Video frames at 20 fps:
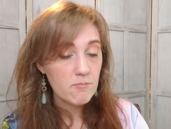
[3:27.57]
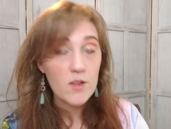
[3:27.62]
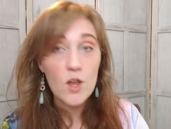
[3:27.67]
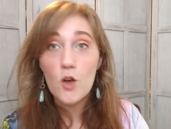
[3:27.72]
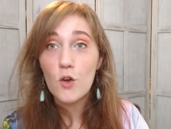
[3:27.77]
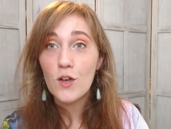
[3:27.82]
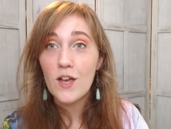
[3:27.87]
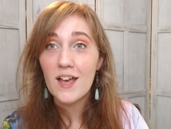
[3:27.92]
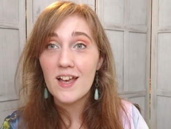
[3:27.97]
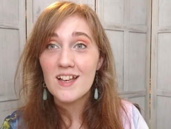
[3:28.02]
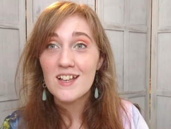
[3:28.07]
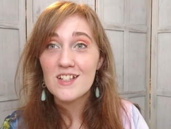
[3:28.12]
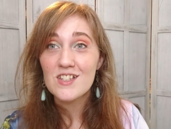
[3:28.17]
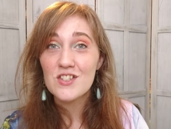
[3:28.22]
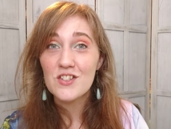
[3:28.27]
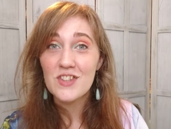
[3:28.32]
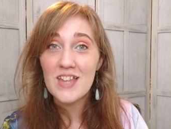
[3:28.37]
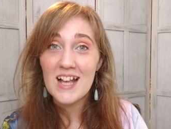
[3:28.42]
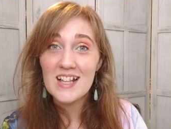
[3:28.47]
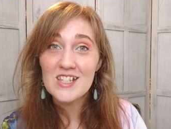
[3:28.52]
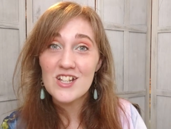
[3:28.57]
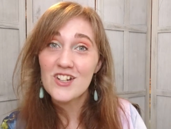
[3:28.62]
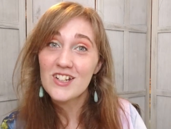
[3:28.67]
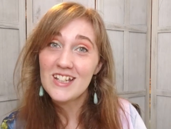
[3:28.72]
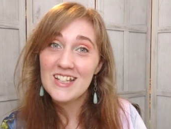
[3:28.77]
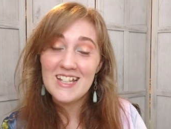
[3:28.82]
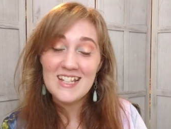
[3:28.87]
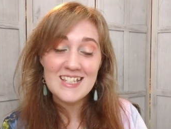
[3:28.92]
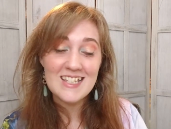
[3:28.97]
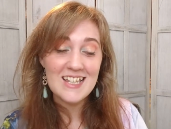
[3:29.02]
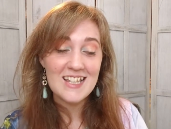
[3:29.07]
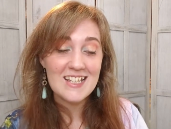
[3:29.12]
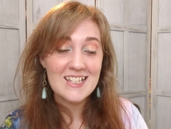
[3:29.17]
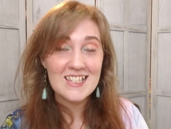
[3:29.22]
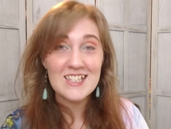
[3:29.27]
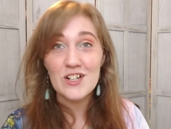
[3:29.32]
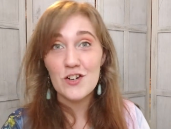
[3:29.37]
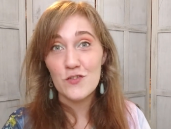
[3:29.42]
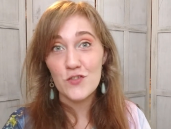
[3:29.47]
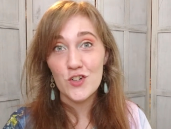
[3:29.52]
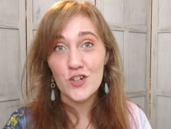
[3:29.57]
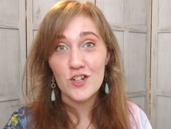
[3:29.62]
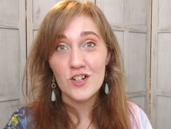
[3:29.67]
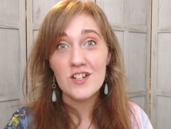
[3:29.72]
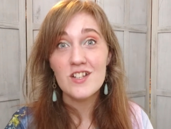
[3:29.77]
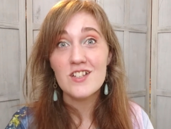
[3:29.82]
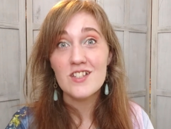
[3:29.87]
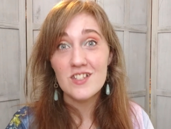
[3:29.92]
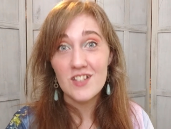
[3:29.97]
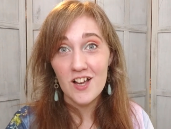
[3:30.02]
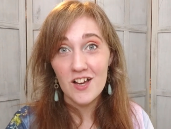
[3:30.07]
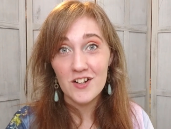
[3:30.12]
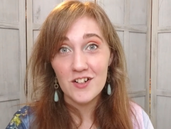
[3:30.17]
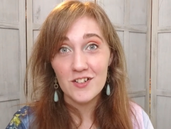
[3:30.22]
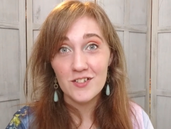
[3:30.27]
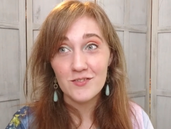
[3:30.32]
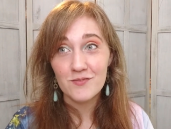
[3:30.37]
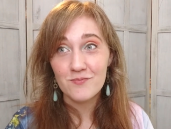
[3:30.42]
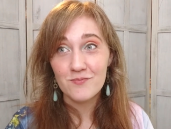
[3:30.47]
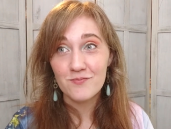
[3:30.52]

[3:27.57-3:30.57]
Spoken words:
Okay, so that's our easy silver solder.